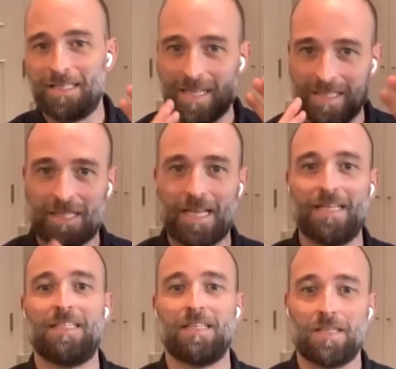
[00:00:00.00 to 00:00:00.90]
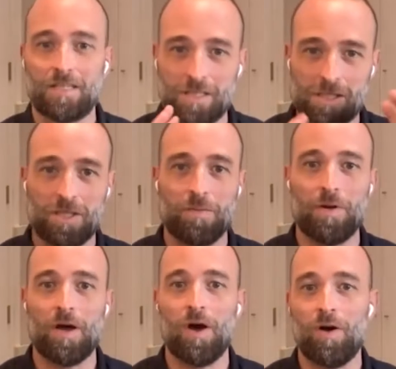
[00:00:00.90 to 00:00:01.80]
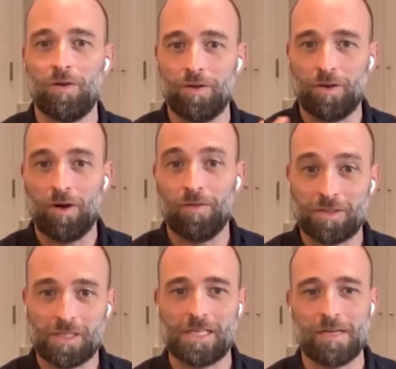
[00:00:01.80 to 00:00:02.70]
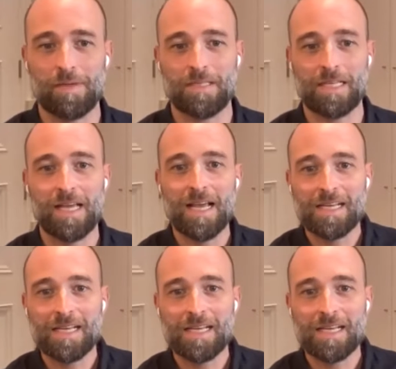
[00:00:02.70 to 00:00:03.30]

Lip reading: educating the consumer on sustainability.